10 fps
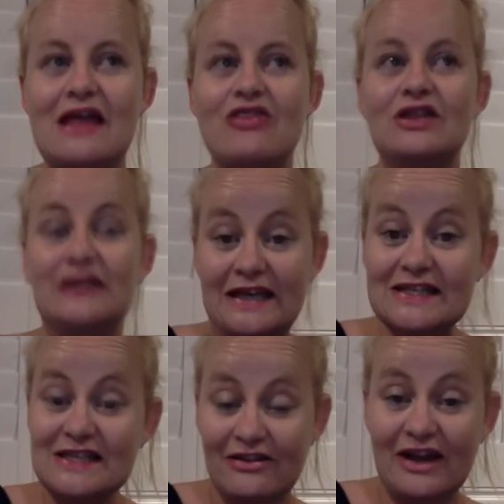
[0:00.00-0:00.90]
The
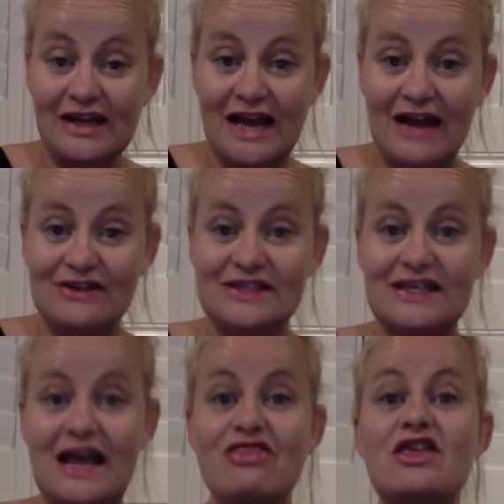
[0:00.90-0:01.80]
leaders are then announced,
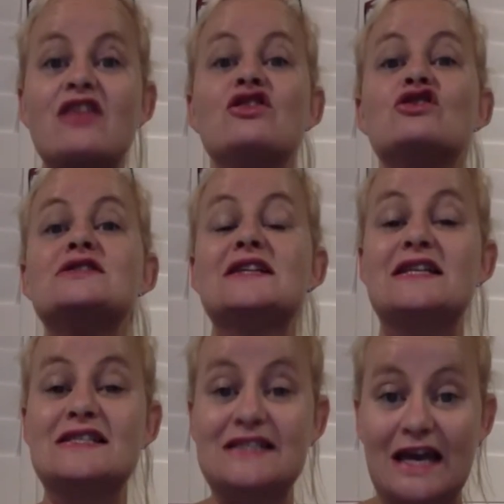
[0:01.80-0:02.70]
and then those
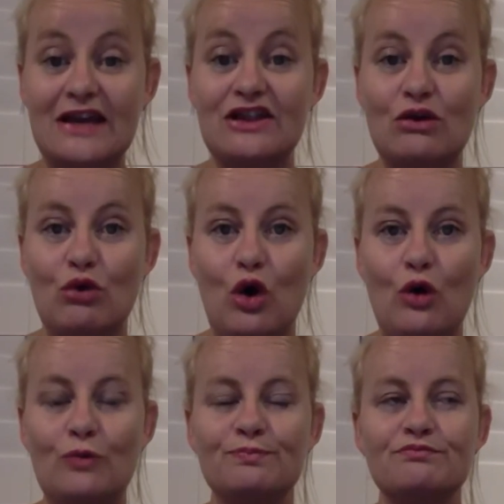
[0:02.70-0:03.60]
leaders take their
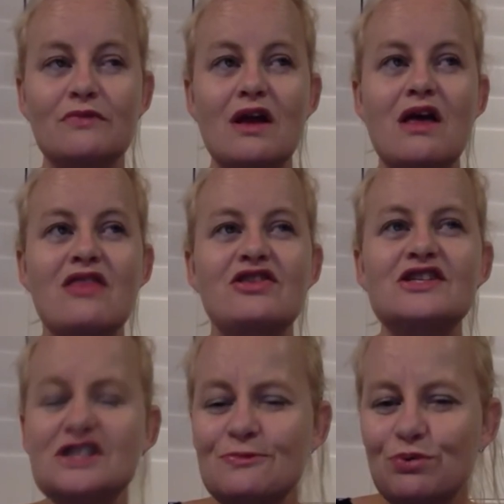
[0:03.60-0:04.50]
role.
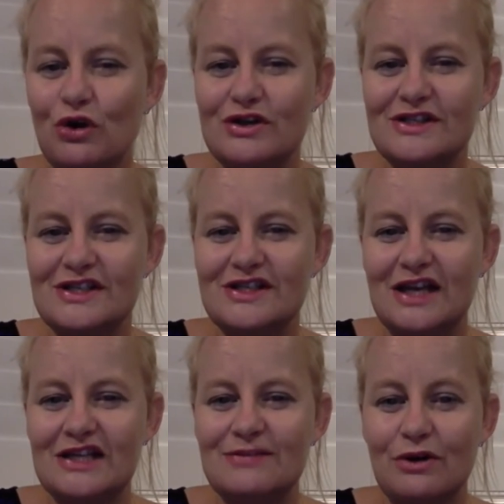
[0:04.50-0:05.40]
This is a process
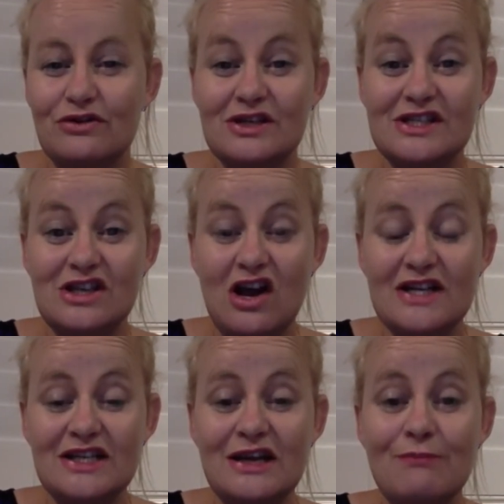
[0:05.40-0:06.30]
that is both
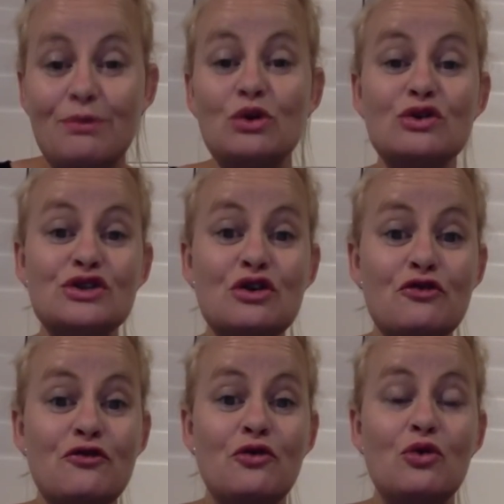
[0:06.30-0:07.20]
exciting but also
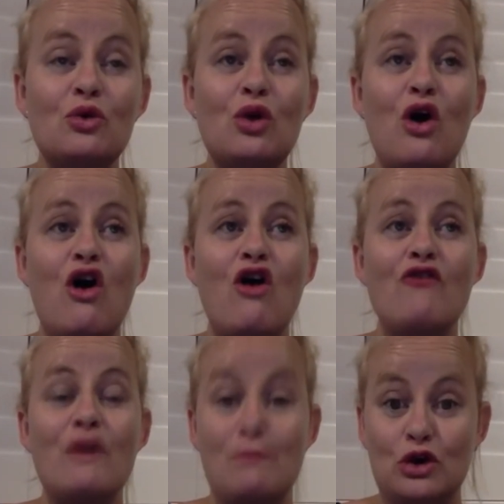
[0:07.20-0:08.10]
full
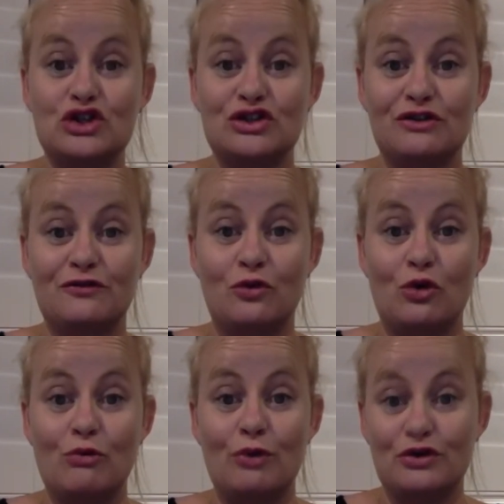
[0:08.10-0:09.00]
of emotion
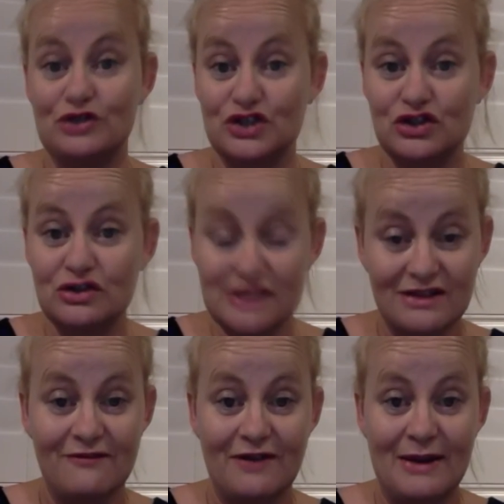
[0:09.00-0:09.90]
for both the students and
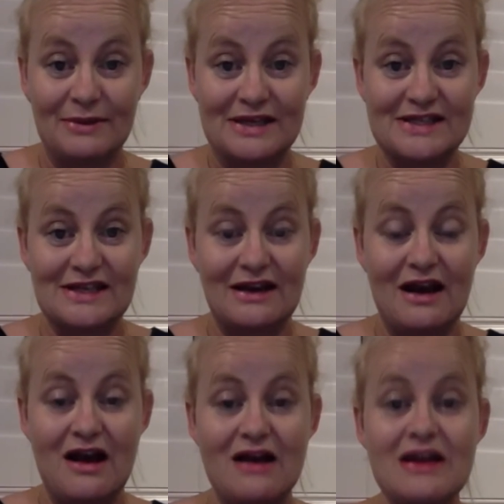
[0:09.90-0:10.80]
the families that
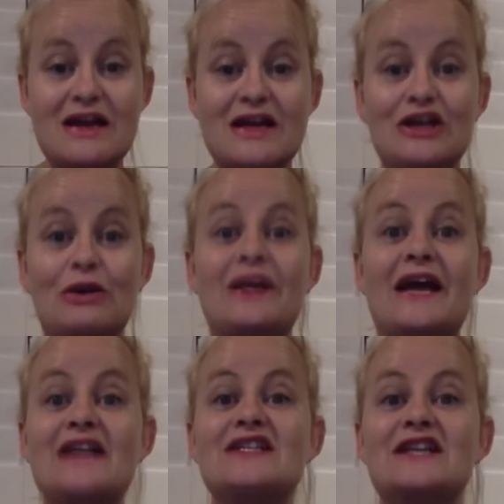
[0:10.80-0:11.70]
are,
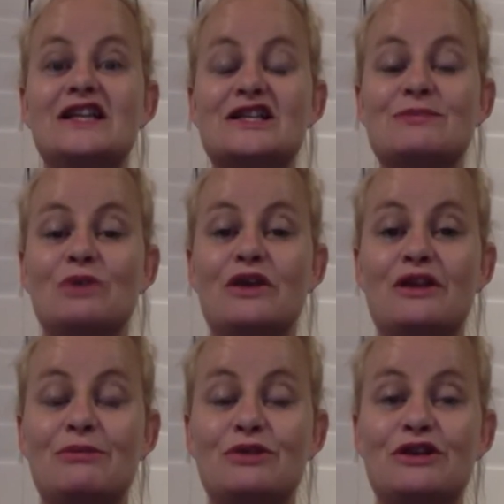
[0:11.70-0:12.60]
engaging in this
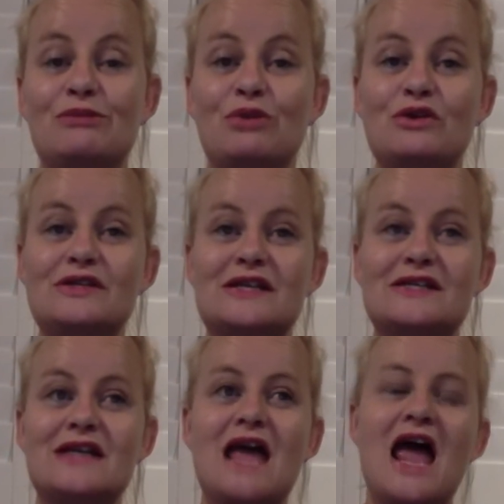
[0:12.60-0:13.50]
in the
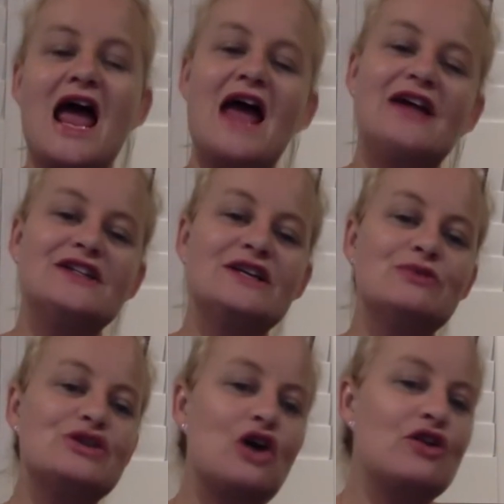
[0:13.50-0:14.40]
process. And it
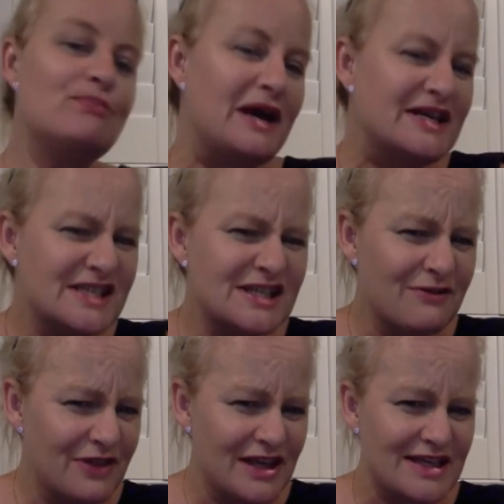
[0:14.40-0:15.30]
was on the basis
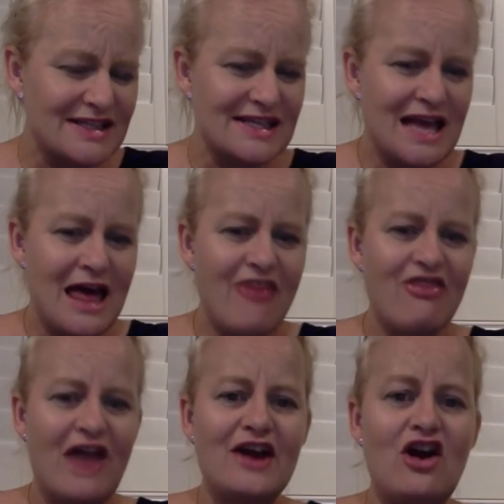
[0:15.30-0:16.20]
of this
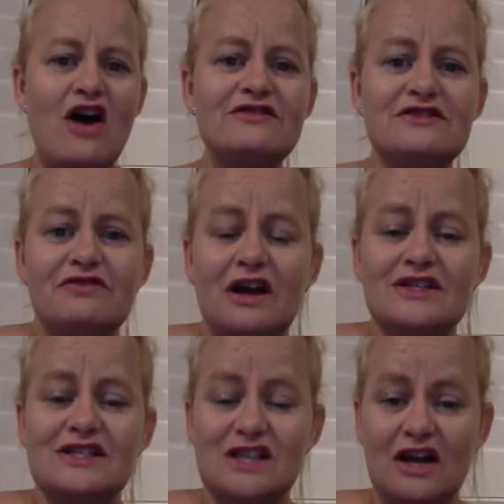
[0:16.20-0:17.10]
that I've
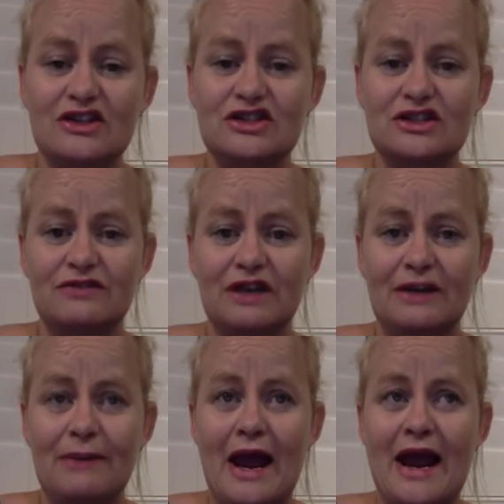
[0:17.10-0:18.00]
decided to
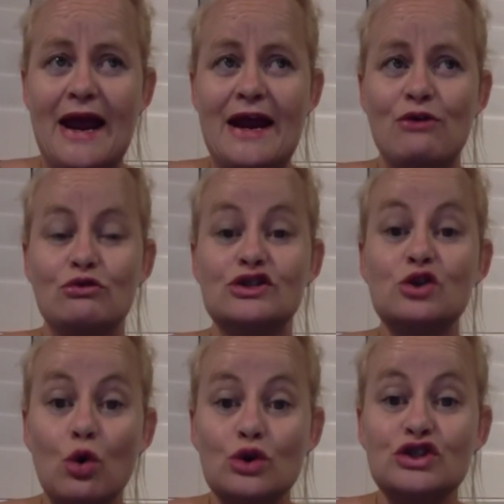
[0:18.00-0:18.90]
develop a
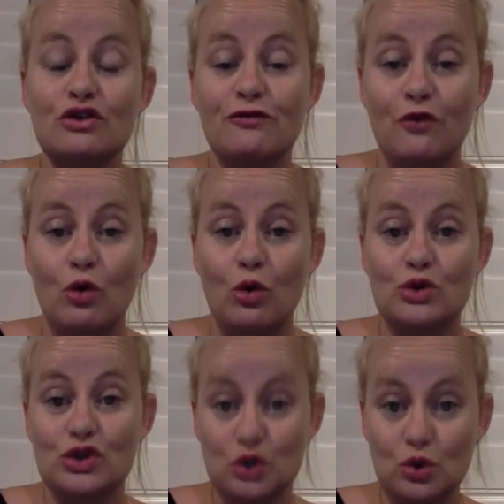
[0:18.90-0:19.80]
resource for
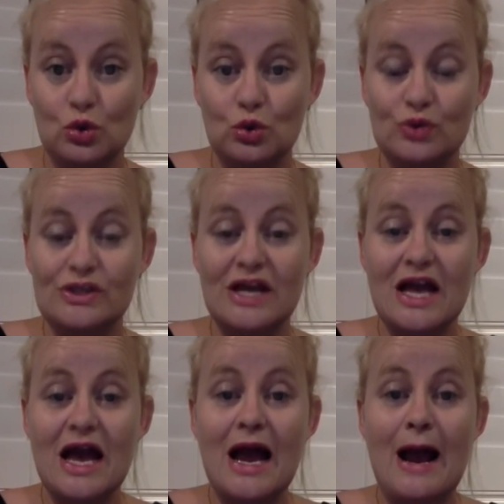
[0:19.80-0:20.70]
schools
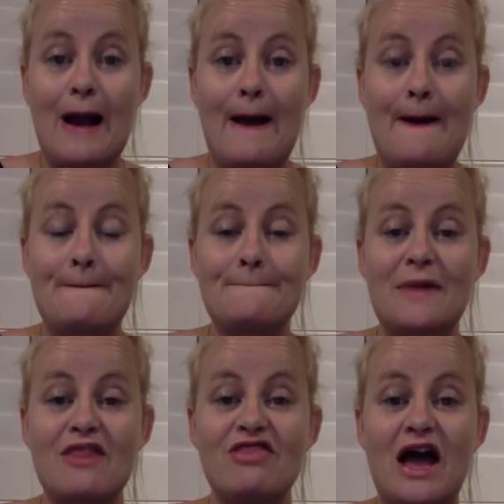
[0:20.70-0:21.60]

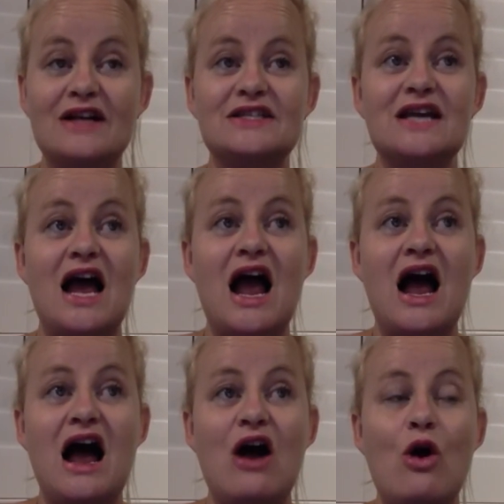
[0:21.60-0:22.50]
that
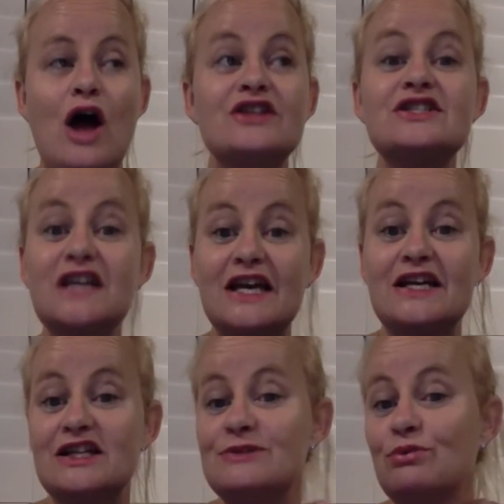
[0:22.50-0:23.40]
are
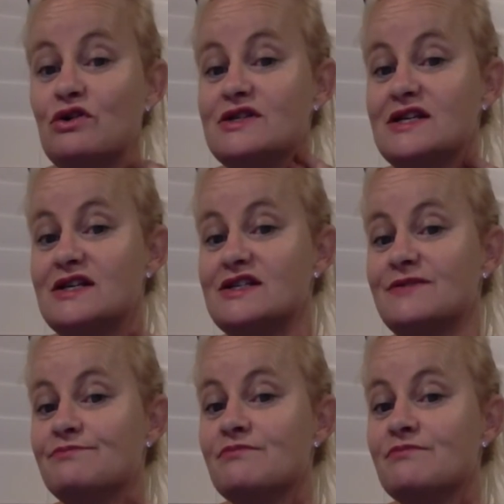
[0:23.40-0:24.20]
undertaking this process.